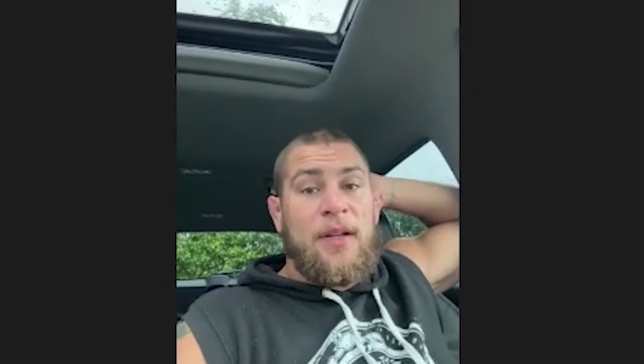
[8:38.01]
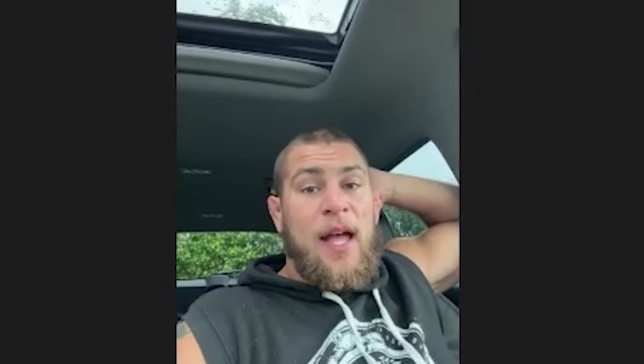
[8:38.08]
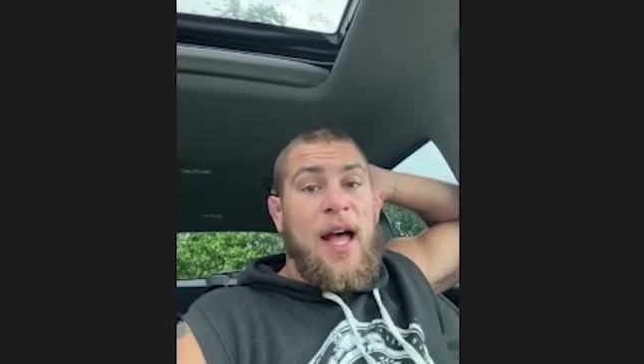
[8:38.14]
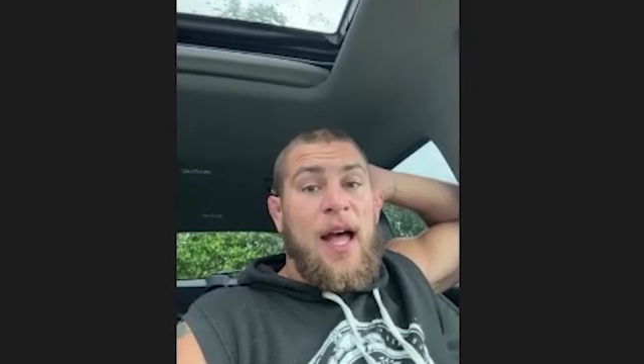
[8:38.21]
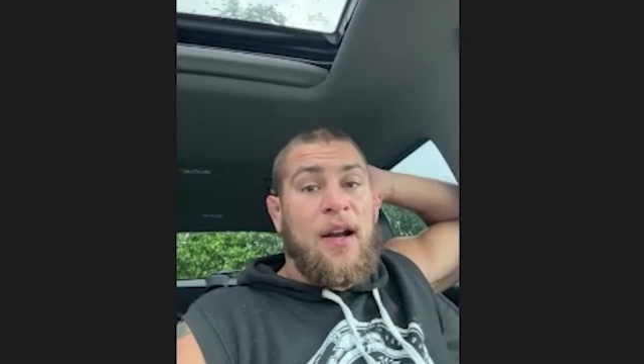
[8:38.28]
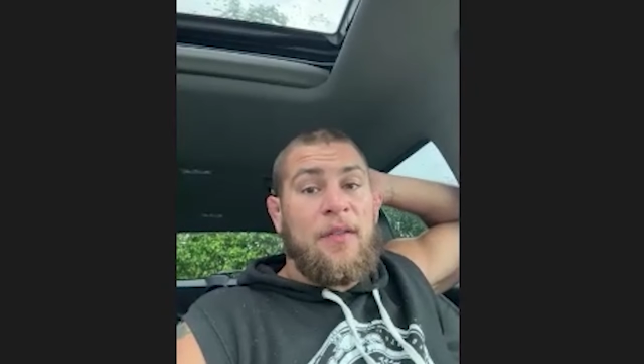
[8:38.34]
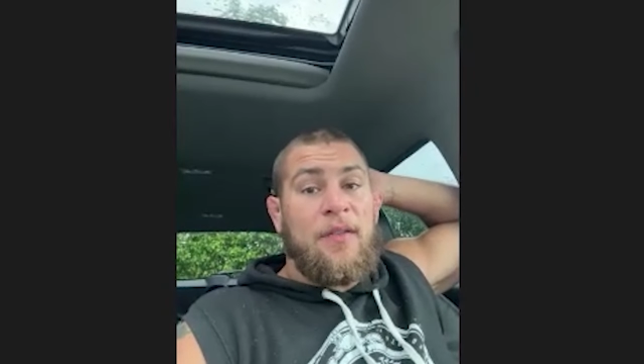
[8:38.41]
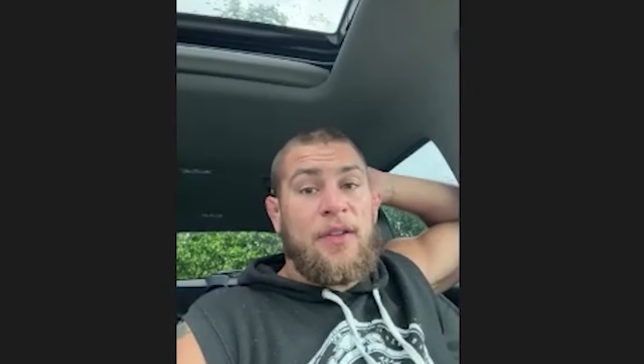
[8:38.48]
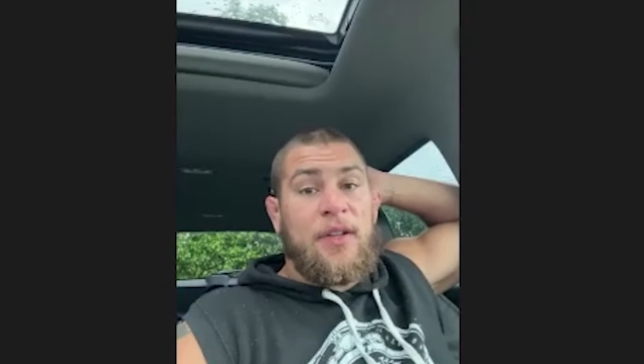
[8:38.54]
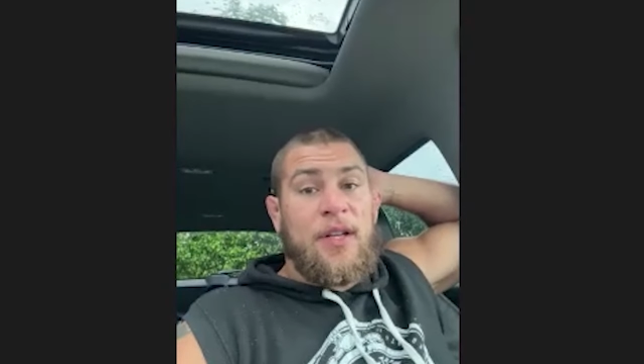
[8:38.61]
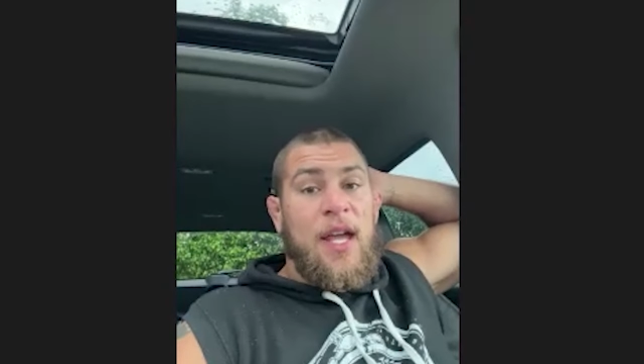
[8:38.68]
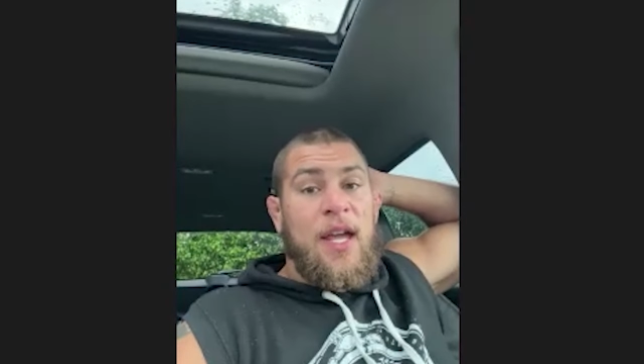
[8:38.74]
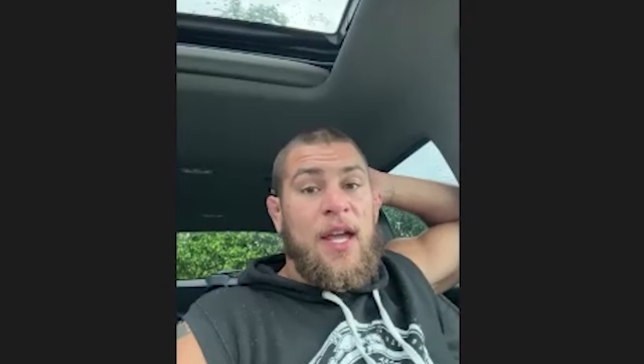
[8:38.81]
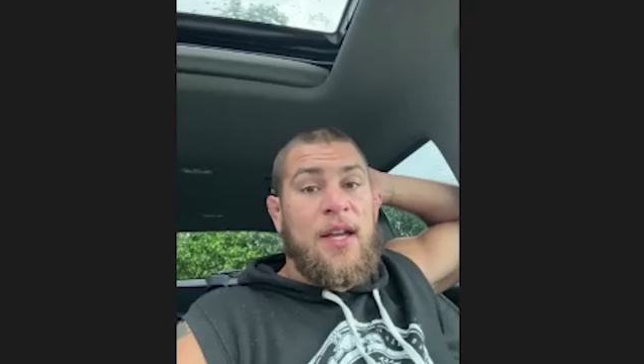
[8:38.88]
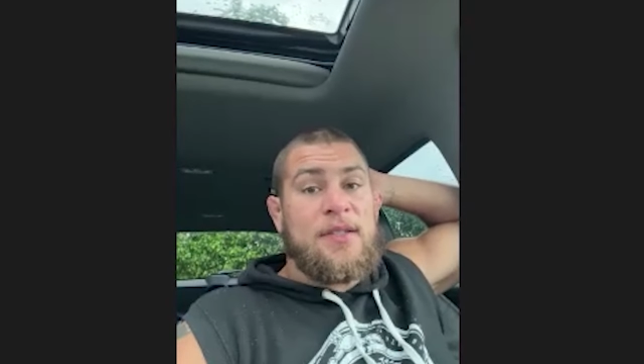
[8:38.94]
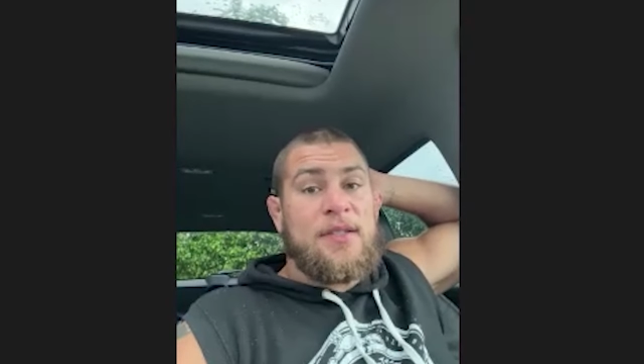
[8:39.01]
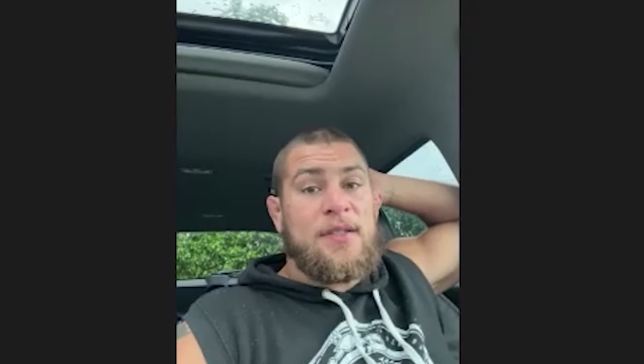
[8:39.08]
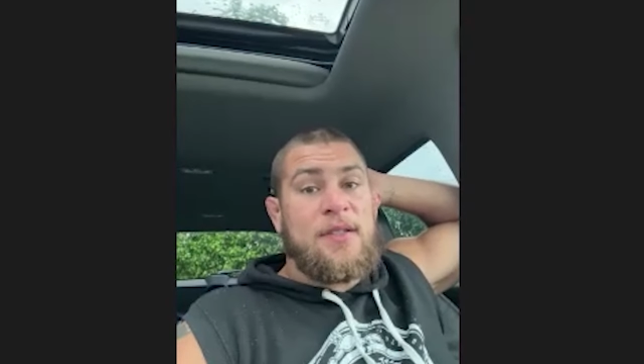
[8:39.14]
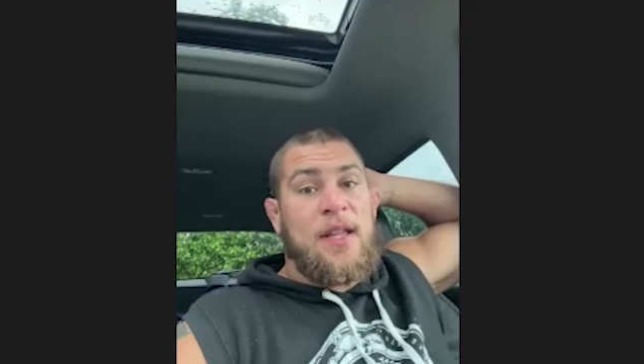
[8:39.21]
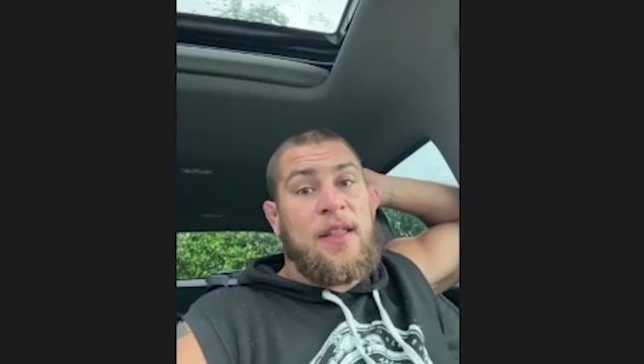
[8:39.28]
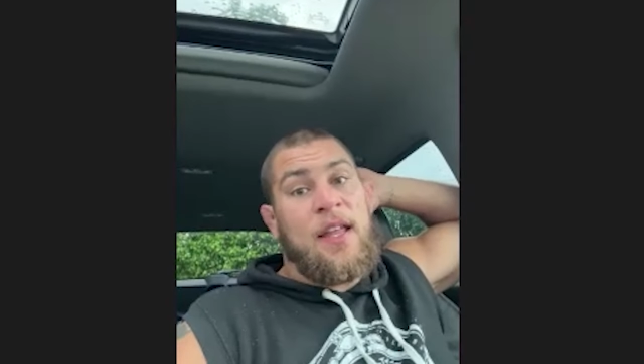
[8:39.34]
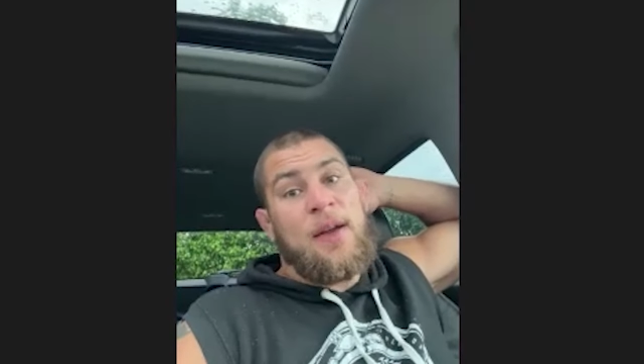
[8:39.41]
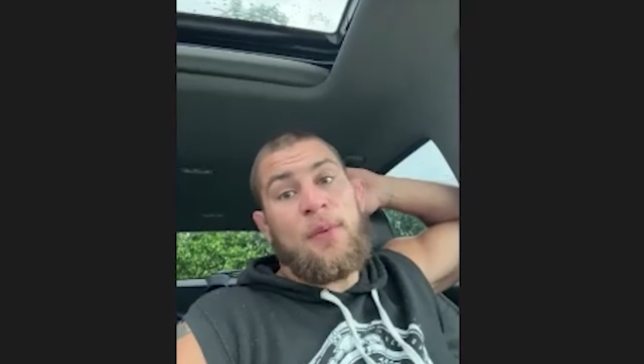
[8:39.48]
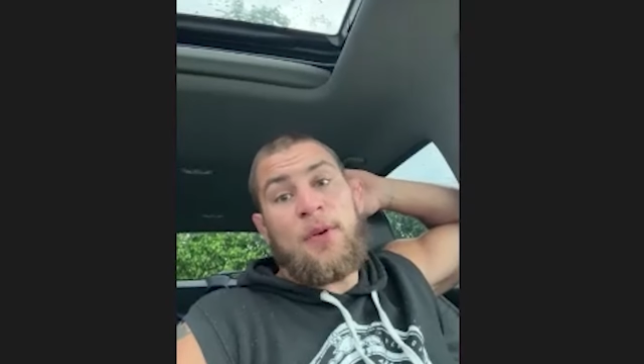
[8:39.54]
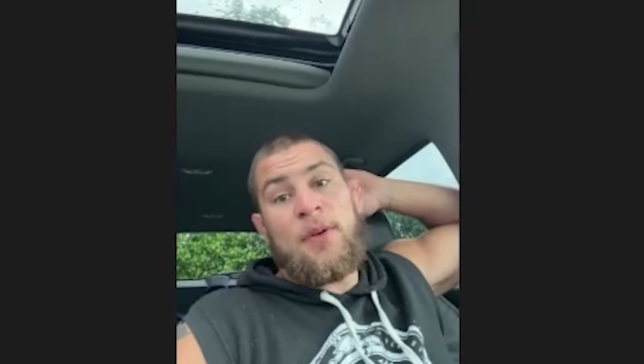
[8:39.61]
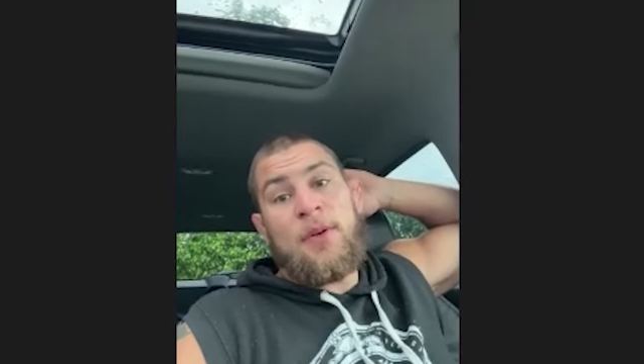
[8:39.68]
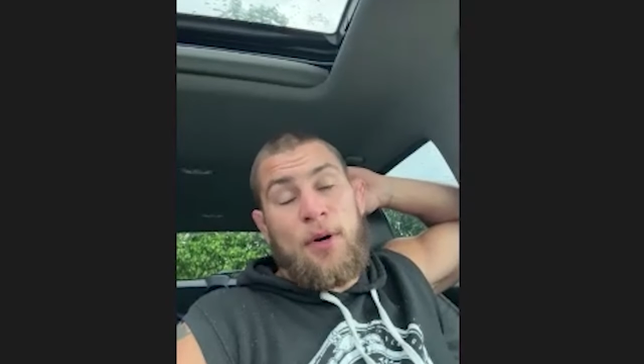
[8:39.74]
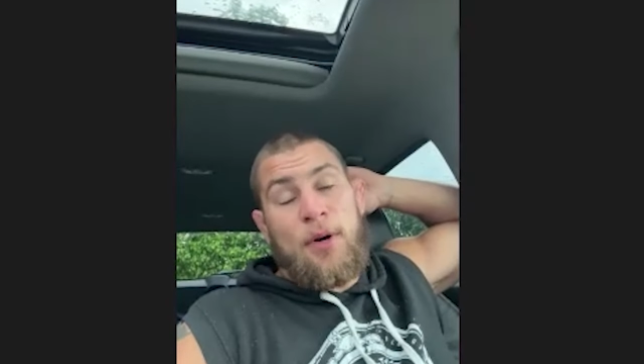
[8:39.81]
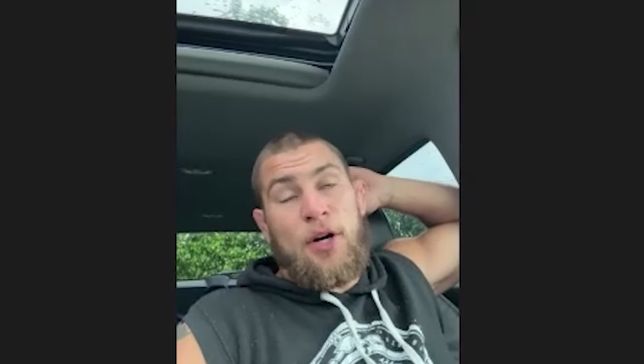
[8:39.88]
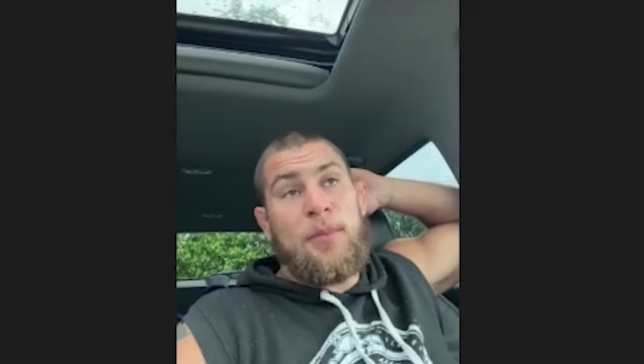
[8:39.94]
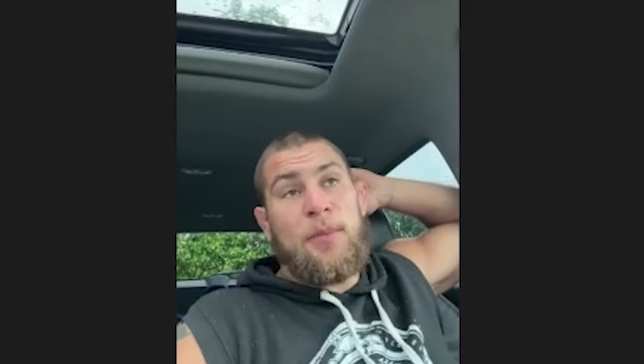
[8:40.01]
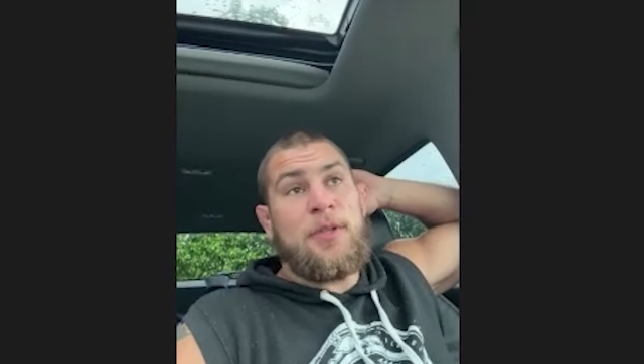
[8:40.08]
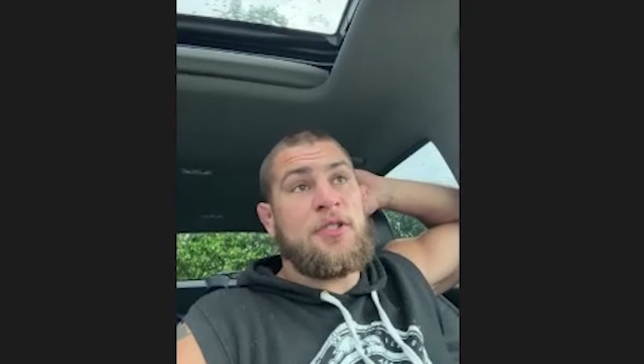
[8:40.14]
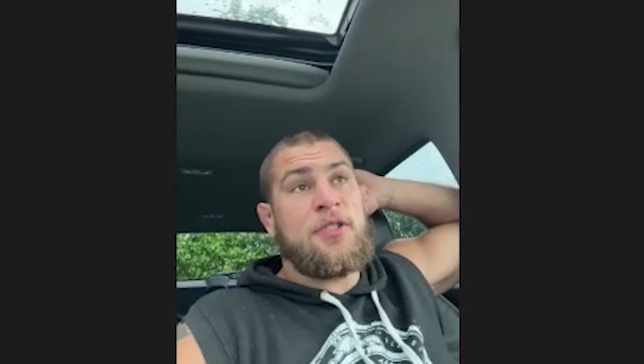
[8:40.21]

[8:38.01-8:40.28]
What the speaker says: out of the gates. Then they were in Bourbon